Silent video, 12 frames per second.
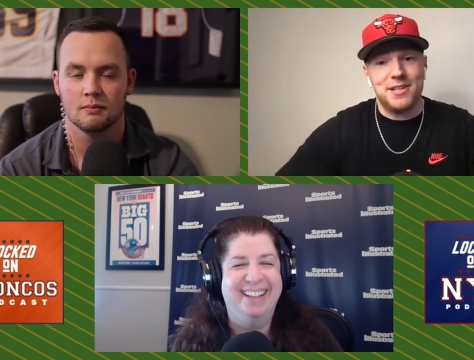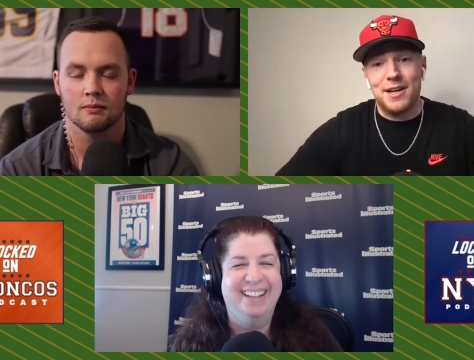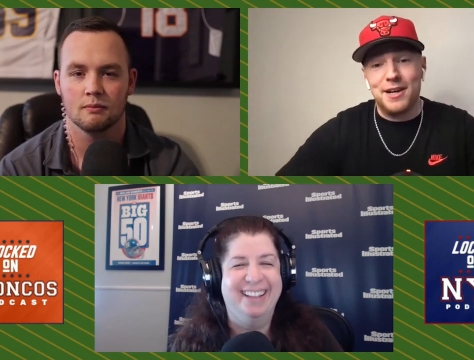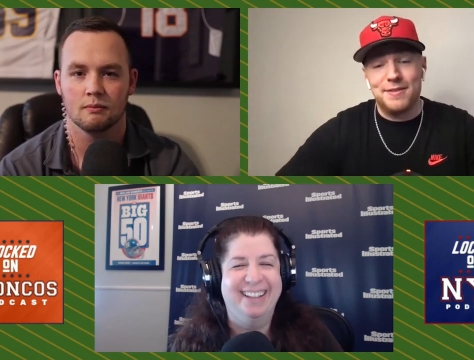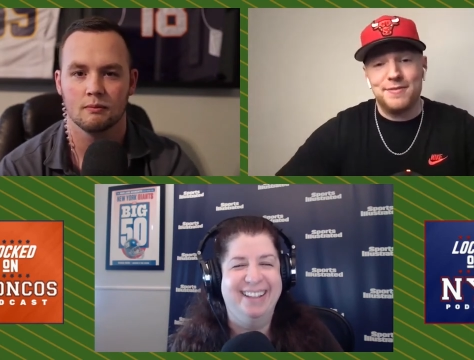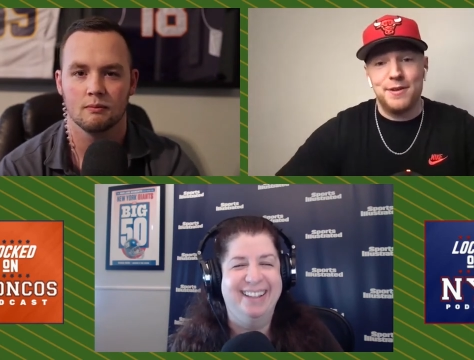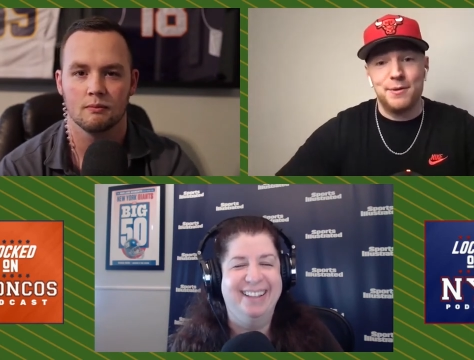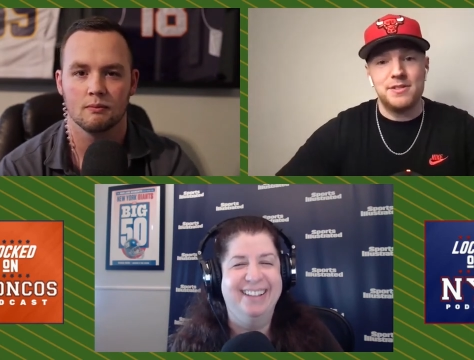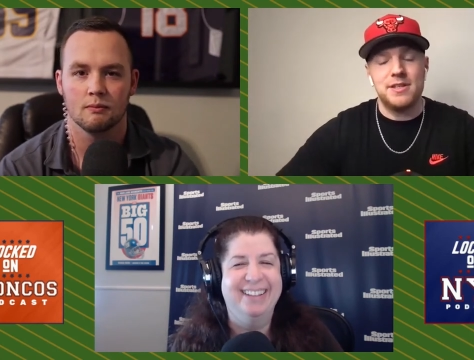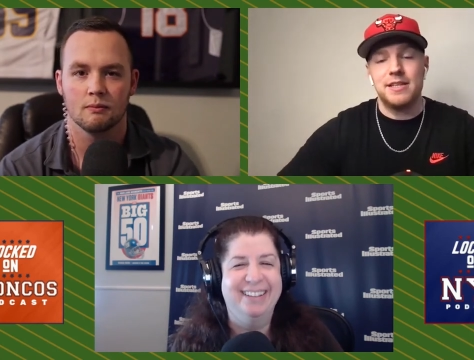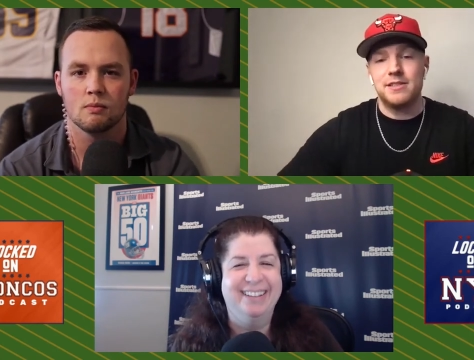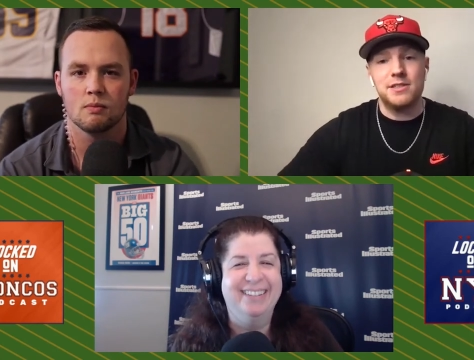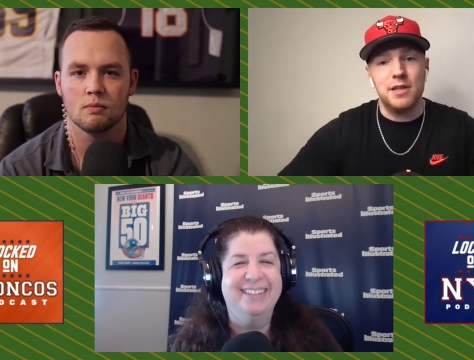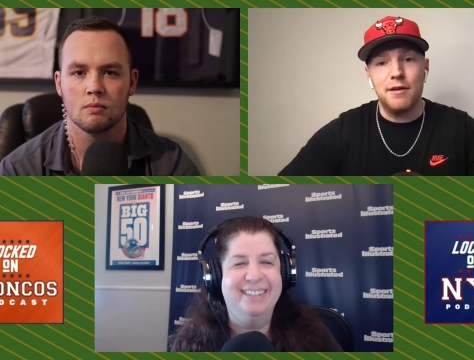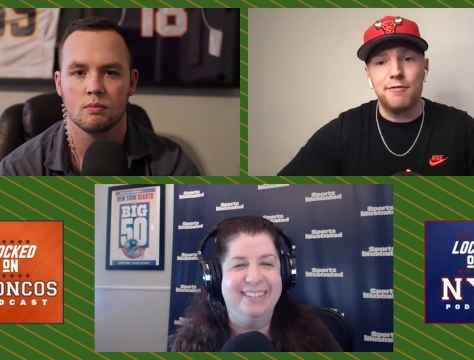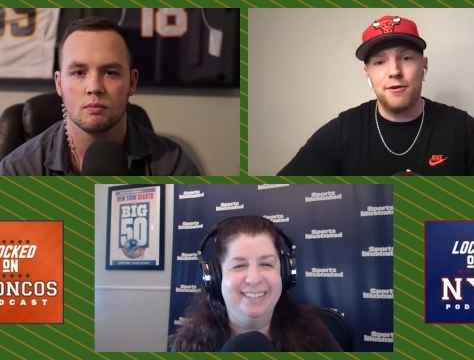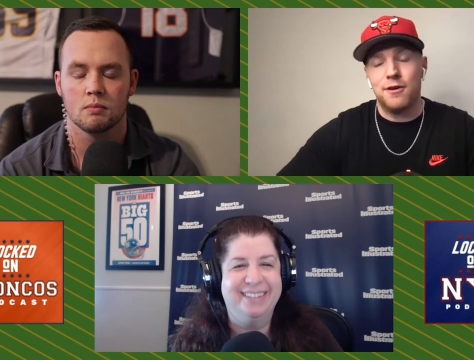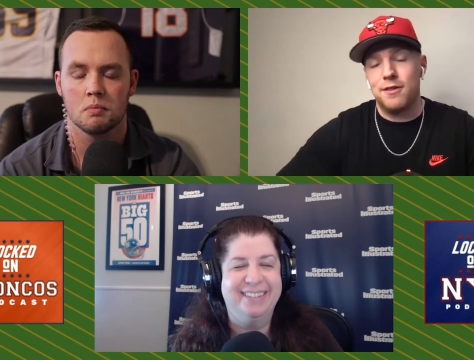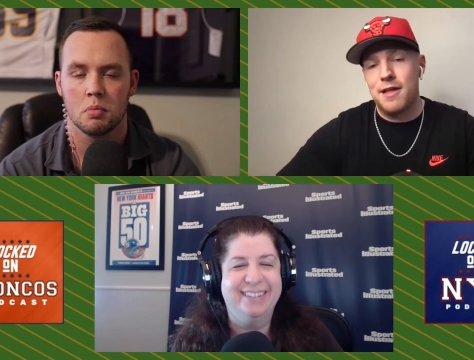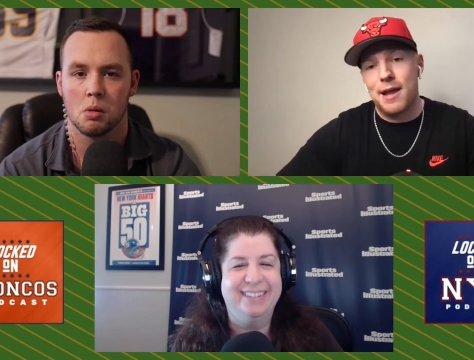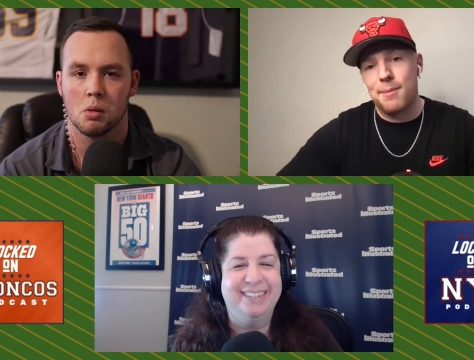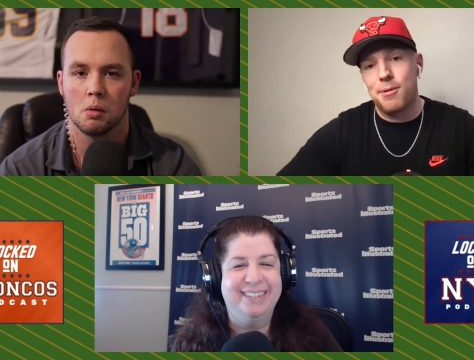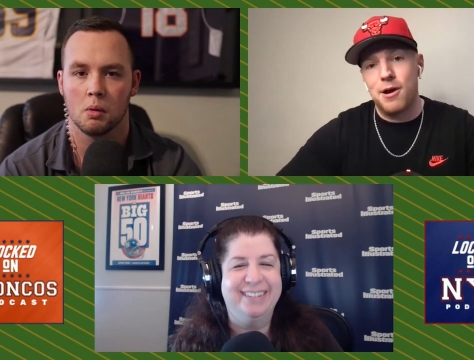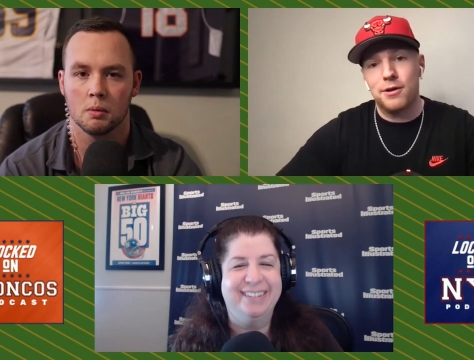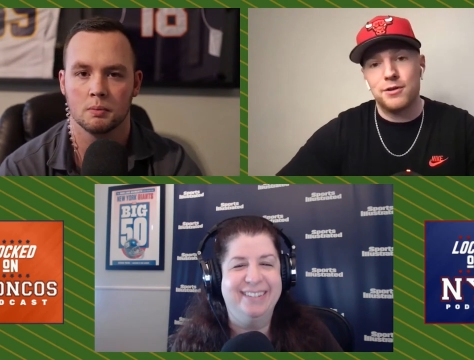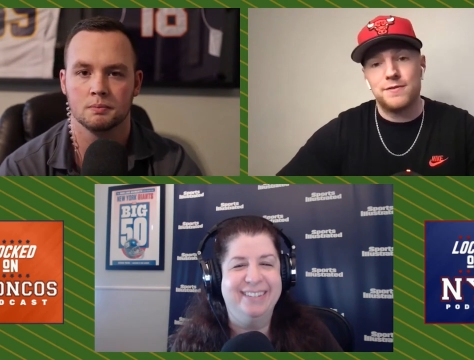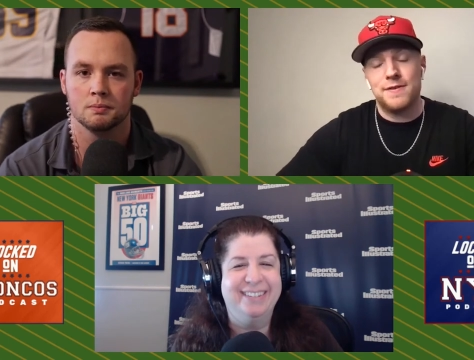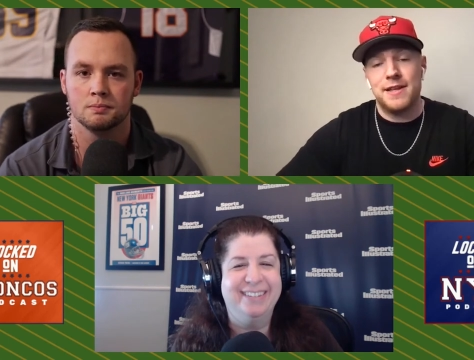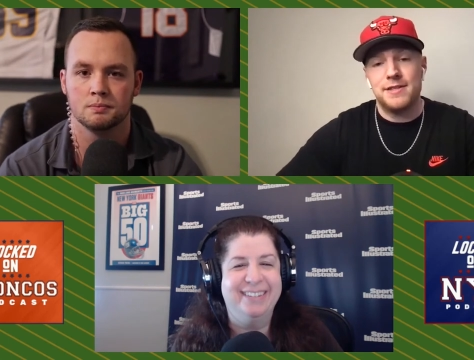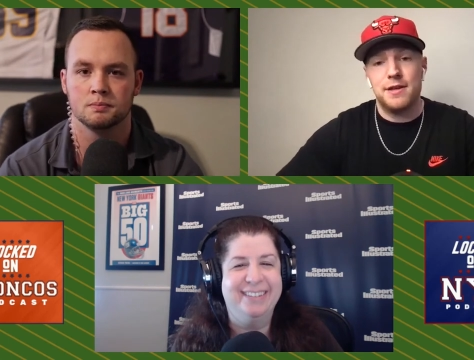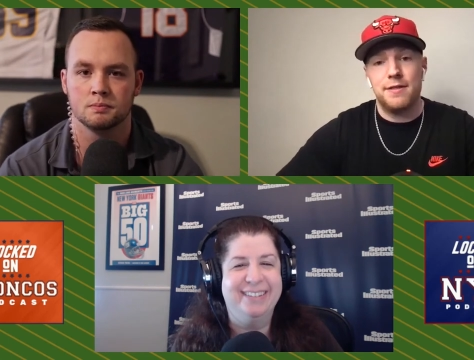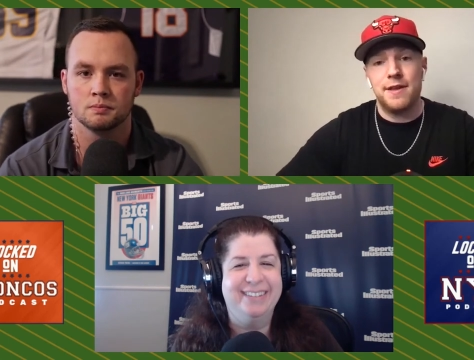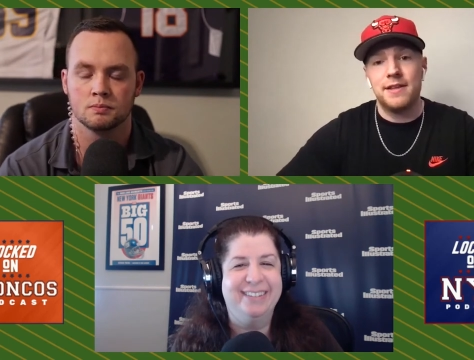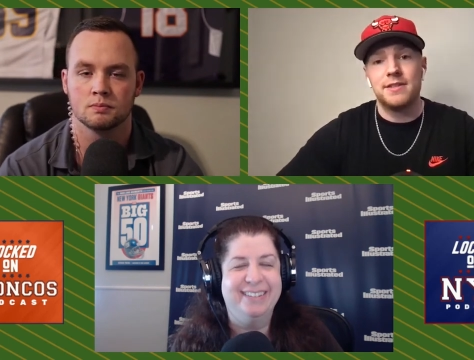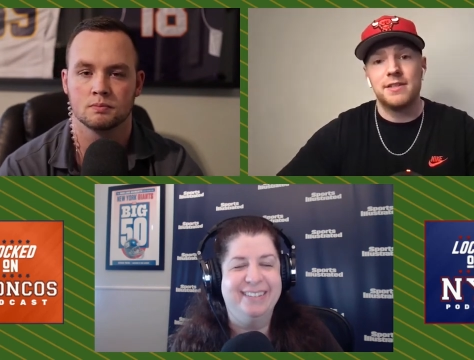Speaker 1: tough. It was it's tough for a lot of Broncos fans, I think,